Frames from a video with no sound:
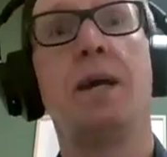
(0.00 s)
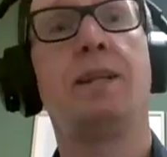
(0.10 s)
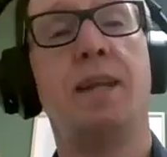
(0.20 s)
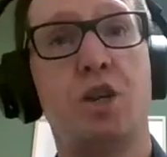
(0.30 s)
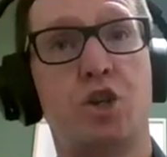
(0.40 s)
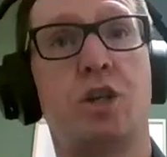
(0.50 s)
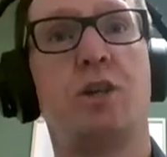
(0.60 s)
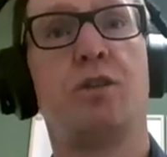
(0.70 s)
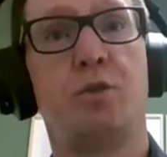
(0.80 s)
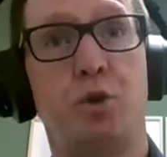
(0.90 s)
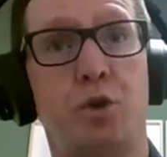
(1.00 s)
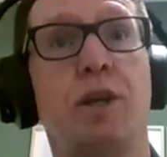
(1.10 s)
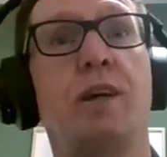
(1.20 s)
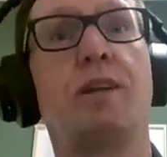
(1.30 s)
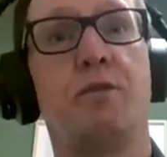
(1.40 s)
Pay attention to your
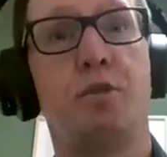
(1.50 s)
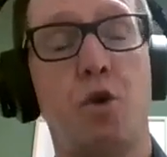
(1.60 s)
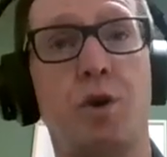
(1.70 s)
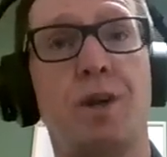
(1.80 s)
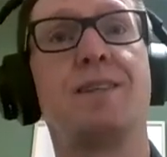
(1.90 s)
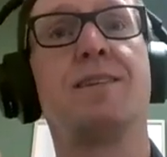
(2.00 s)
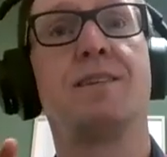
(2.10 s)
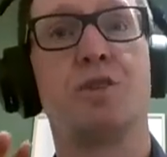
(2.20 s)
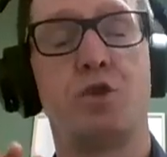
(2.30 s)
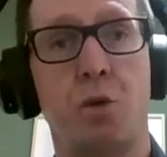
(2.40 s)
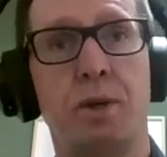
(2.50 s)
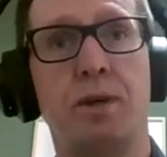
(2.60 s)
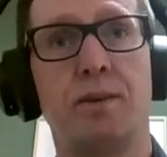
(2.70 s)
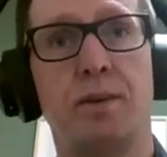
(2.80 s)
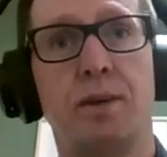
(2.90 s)
negative talk and stop
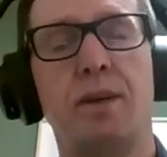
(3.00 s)
it.